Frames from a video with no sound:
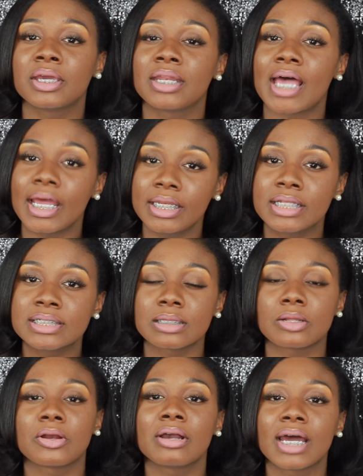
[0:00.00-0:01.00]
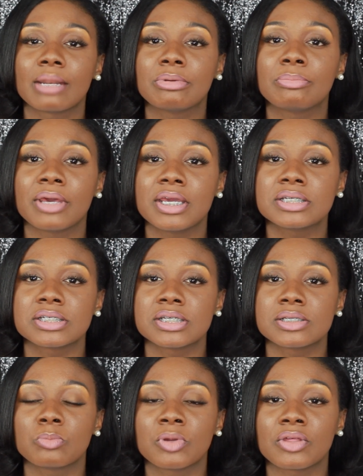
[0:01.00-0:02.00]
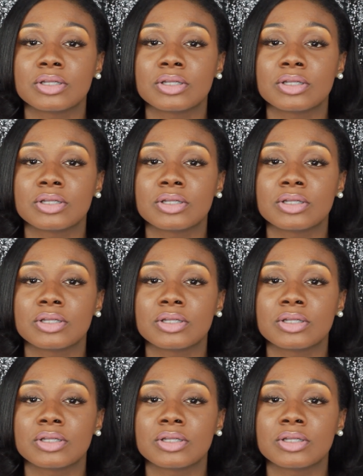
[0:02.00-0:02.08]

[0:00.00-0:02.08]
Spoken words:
And I need to learn how to be patient with